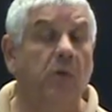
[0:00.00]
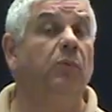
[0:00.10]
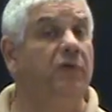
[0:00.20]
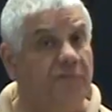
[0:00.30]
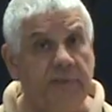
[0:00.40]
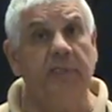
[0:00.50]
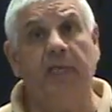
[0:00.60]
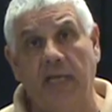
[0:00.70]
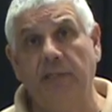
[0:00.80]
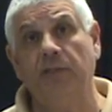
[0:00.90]
With a
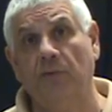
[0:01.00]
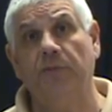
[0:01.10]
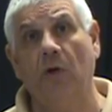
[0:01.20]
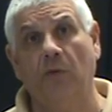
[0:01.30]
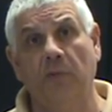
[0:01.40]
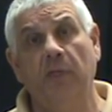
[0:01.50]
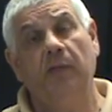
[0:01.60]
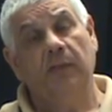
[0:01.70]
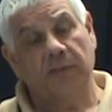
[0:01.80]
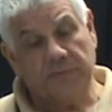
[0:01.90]
Vindicator, you'll know,
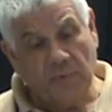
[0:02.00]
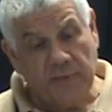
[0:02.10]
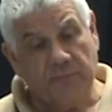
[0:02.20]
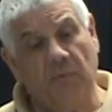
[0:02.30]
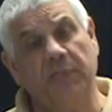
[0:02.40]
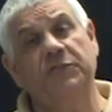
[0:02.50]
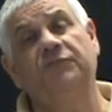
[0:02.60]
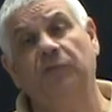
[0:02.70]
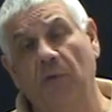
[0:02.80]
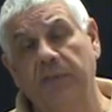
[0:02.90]
because when it's
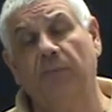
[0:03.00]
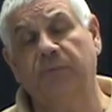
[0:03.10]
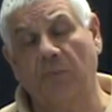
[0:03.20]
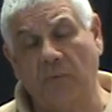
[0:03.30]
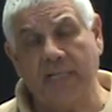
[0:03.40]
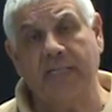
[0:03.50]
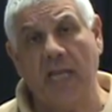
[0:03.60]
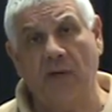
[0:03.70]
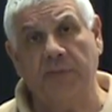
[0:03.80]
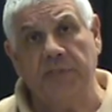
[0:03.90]
flowing up the right
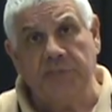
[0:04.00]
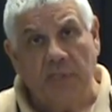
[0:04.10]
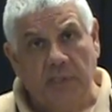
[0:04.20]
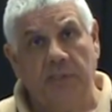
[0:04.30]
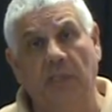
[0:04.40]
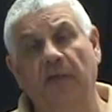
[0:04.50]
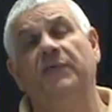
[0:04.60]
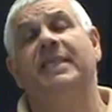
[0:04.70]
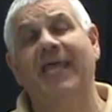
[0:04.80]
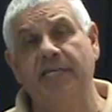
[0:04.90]
gallonage, you'll
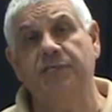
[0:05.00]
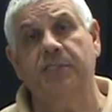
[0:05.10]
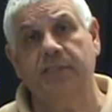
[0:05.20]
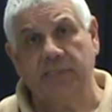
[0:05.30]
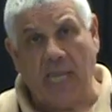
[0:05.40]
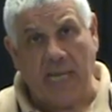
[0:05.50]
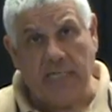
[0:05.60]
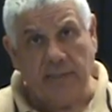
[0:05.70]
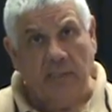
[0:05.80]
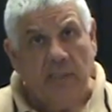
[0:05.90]
have a nice, tight
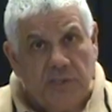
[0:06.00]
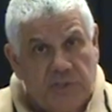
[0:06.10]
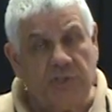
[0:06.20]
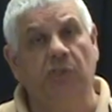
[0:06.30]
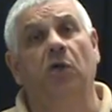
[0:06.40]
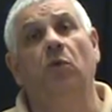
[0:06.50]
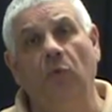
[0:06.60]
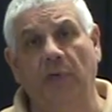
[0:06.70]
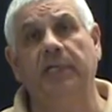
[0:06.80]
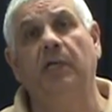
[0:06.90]
slug
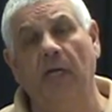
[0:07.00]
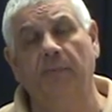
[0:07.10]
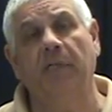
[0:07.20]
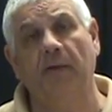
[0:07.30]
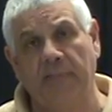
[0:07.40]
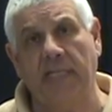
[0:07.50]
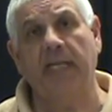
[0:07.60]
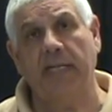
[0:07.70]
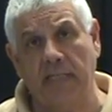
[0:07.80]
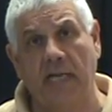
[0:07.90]
of water coming out of
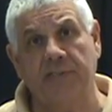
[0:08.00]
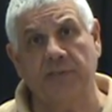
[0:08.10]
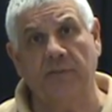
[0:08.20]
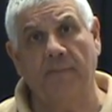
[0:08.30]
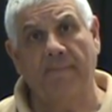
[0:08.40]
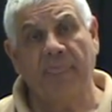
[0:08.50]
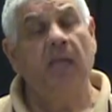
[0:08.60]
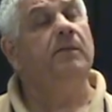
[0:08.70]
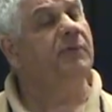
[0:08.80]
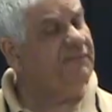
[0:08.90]
that nozzle.
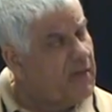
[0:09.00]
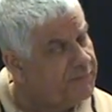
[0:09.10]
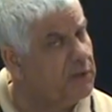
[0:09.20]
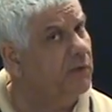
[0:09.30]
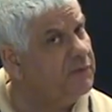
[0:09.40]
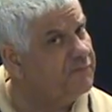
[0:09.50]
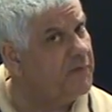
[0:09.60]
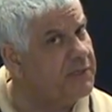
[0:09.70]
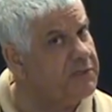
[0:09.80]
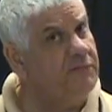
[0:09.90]
If you have to go
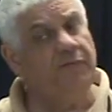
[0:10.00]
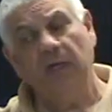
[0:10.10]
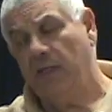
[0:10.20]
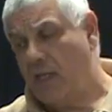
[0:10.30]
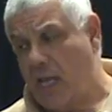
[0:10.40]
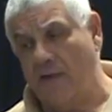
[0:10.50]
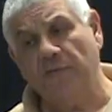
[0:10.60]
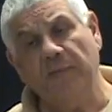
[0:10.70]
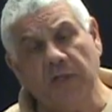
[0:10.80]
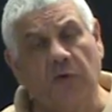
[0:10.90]
defensive, have
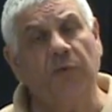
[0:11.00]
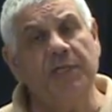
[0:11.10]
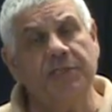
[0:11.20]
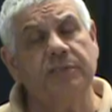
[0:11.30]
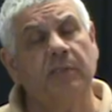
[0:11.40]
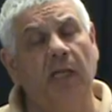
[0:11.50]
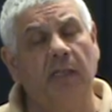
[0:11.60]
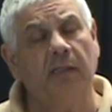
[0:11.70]
them increase